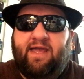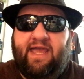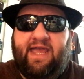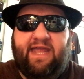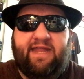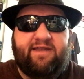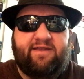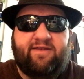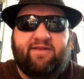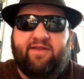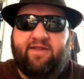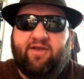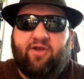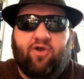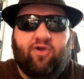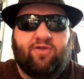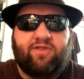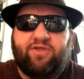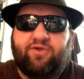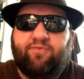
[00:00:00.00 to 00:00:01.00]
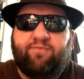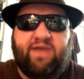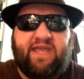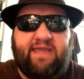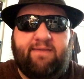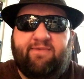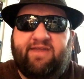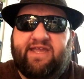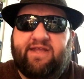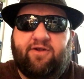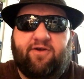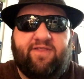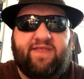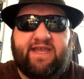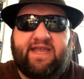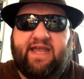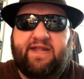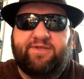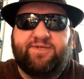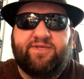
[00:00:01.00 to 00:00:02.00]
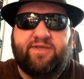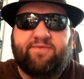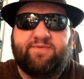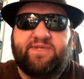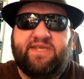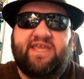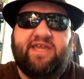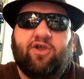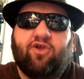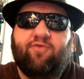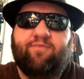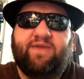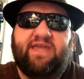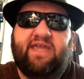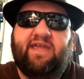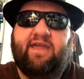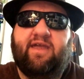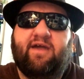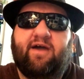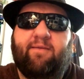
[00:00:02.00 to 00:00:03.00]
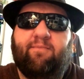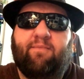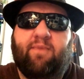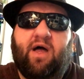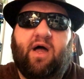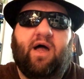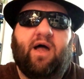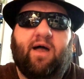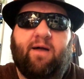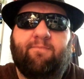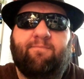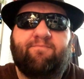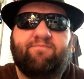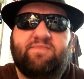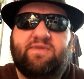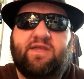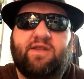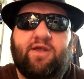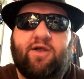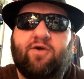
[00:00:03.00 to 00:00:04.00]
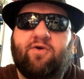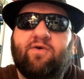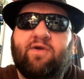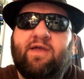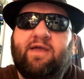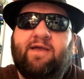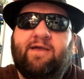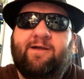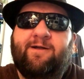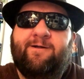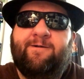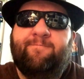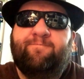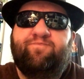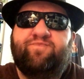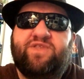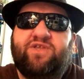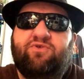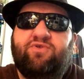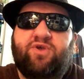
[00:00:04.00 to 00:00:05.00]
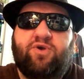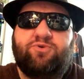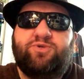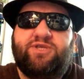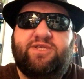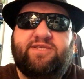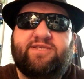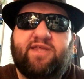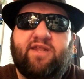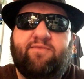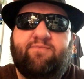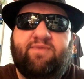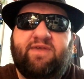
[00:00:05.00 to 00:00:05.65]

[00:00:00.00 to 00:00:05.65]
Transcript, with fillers: and her little baby and all that kind of stuff. Seeing her be a mom, you know she's going to